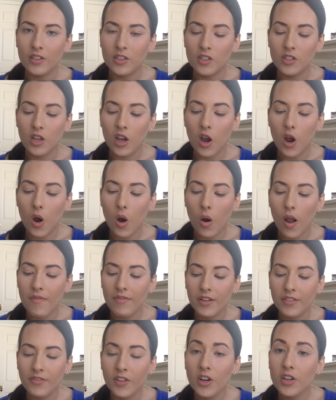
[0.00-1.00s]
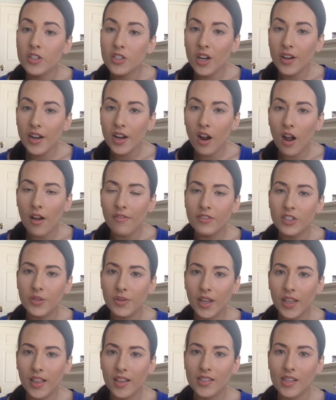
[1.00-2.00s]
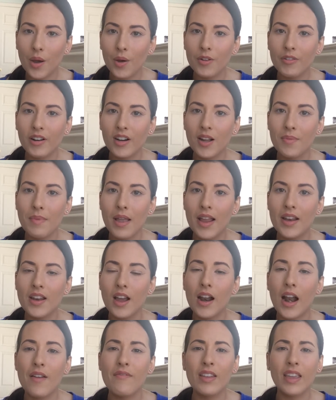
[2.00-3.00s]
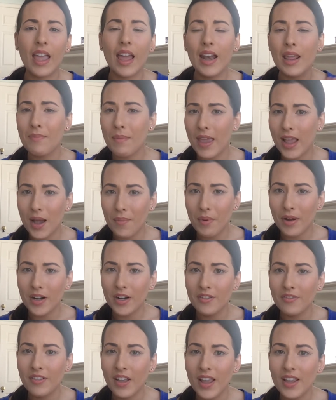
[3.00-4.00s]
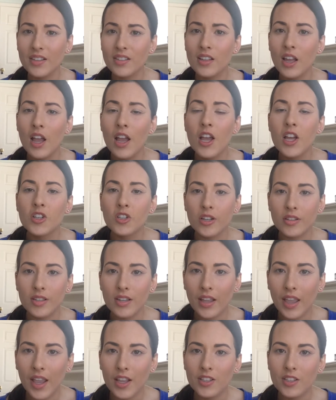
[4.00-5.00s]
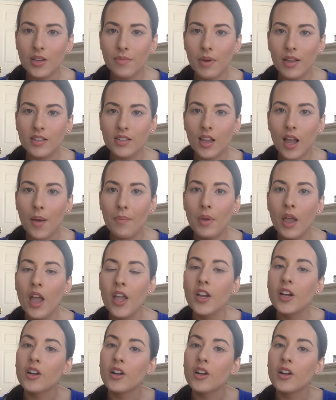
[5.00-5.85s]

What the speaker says: So if you're first starting off doing this, I would recommend not having any makeup on your face just in case you mess up.